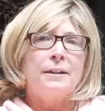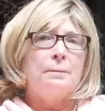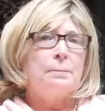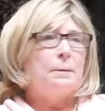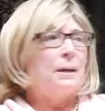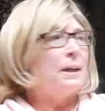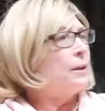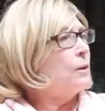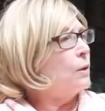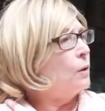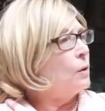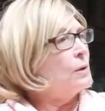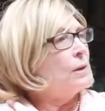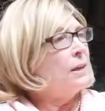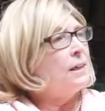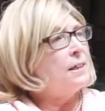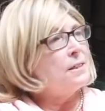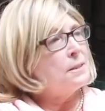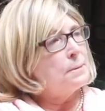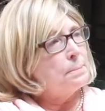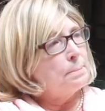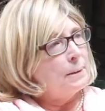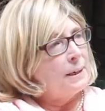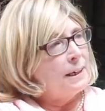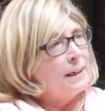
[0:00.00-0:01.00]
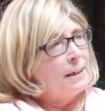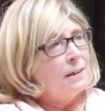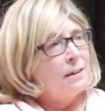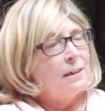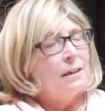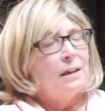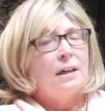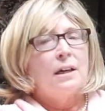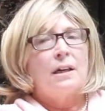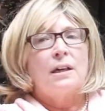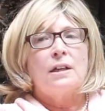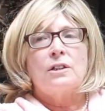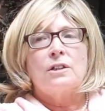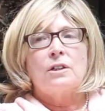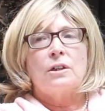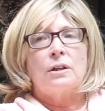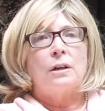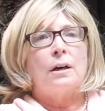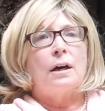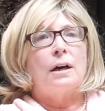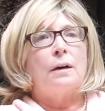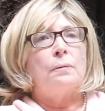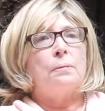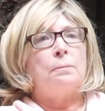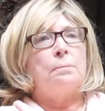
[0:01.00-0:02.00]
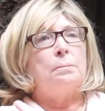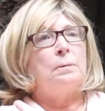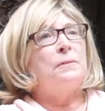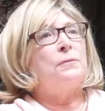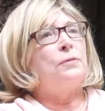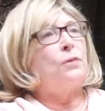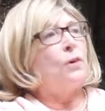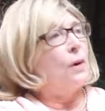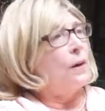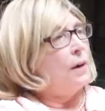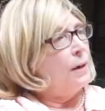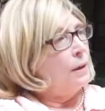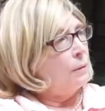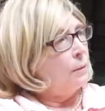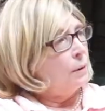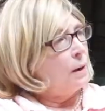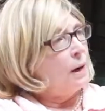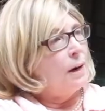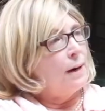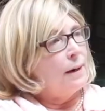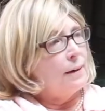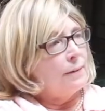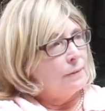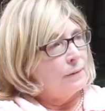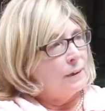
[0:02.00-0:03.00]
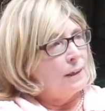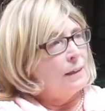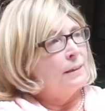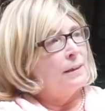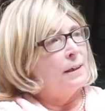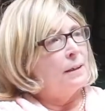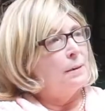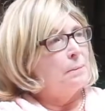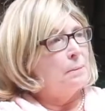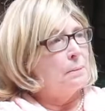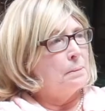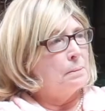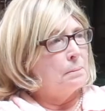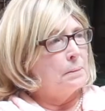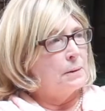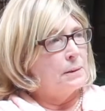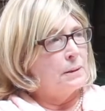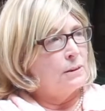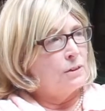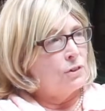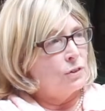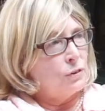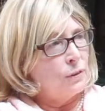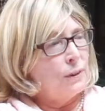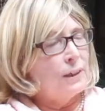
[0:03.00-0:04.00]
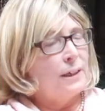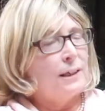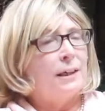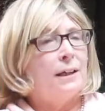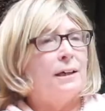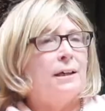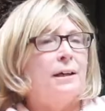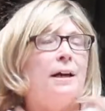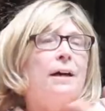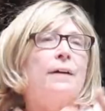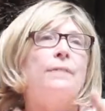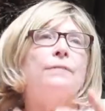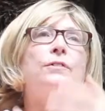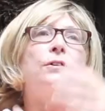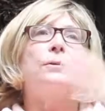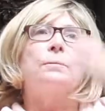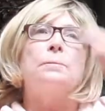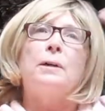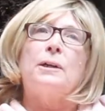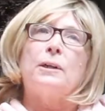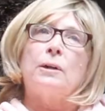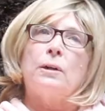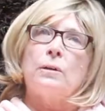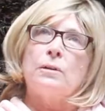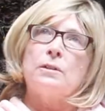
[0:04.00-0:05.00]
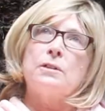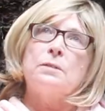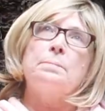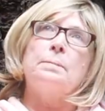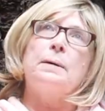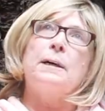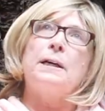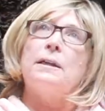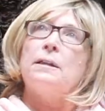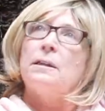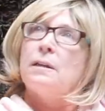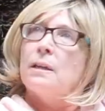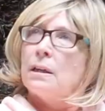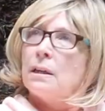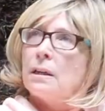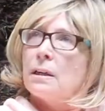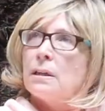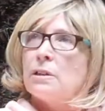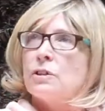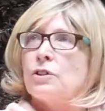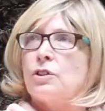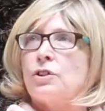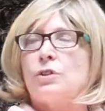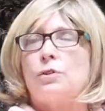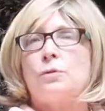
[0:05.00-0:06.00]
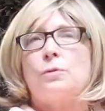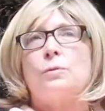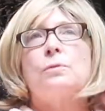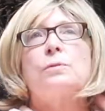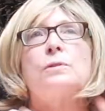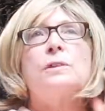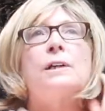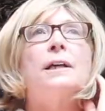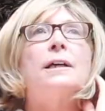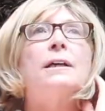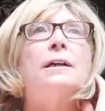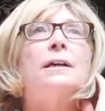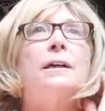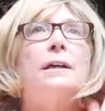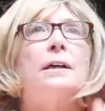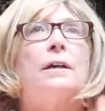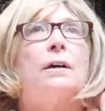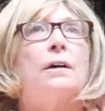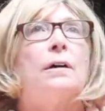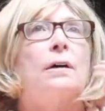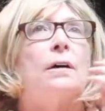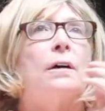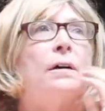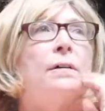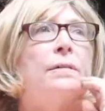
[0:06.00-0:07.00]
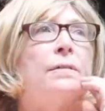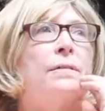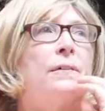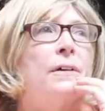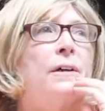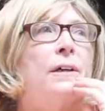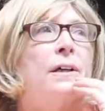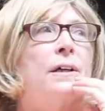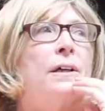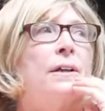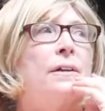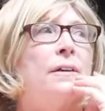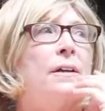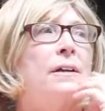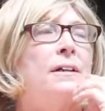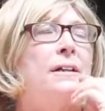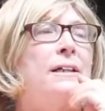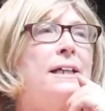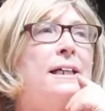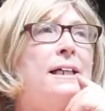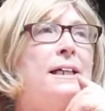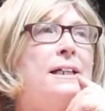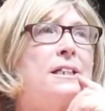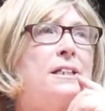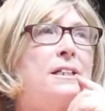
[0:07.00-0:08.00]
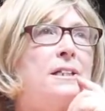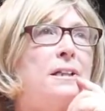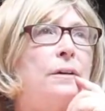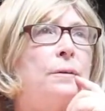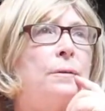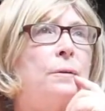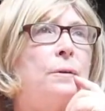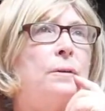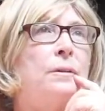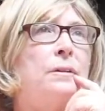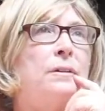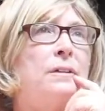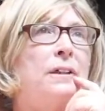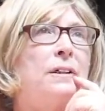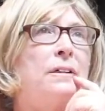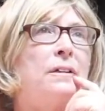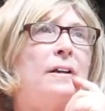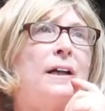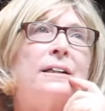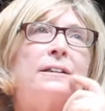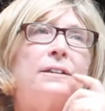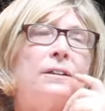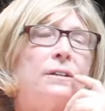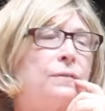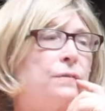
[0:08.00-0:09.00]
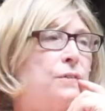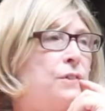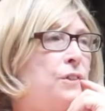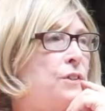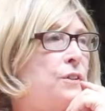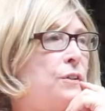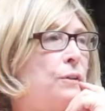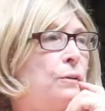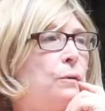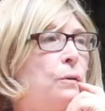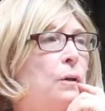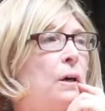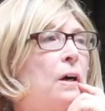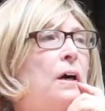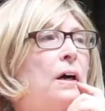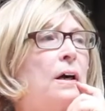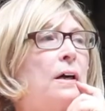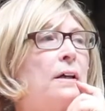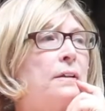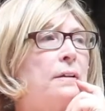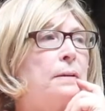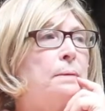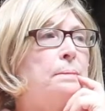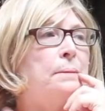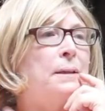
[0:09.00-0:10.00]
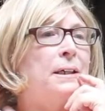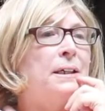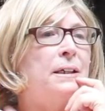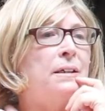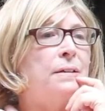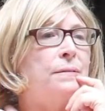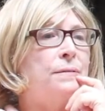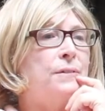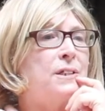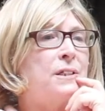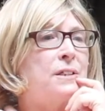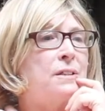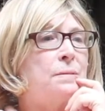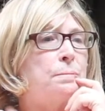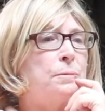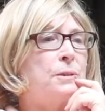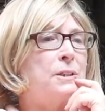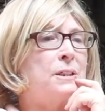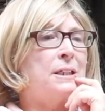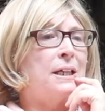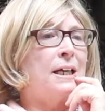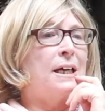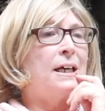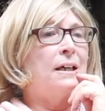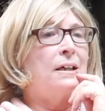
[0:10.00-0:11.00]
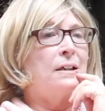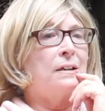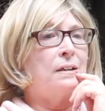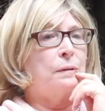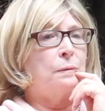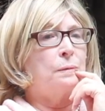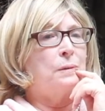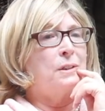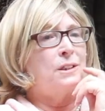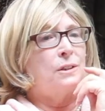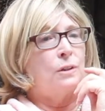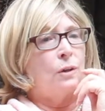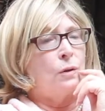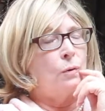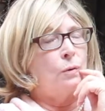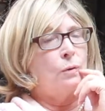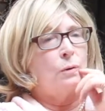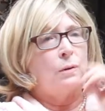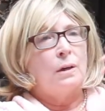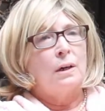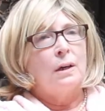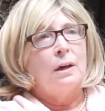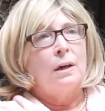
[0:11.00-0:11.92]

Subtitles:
My goal has been, before I arrived, and then during and after, my goal has been to take care of the needs that were neglected for so long, that many of us pretend that we don't